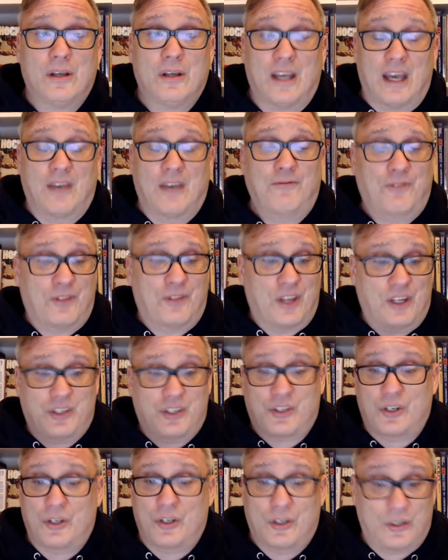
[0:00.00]
if
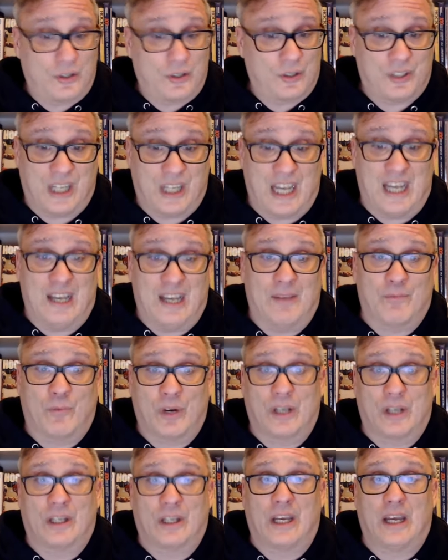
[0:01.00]
this team
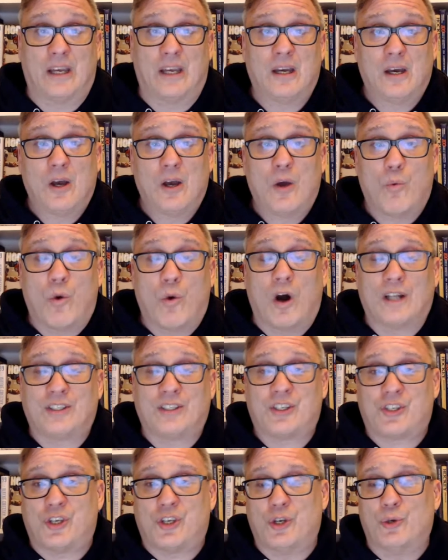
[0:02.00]
really
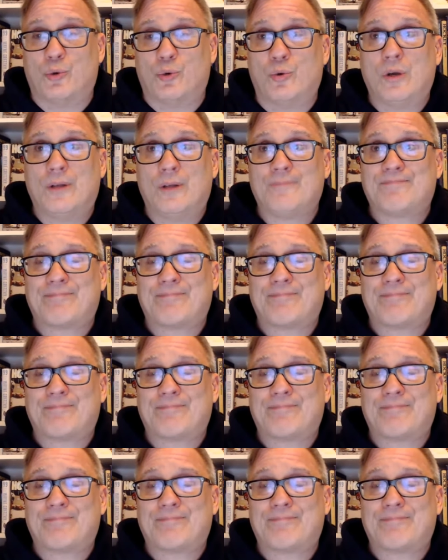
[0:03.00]
wants to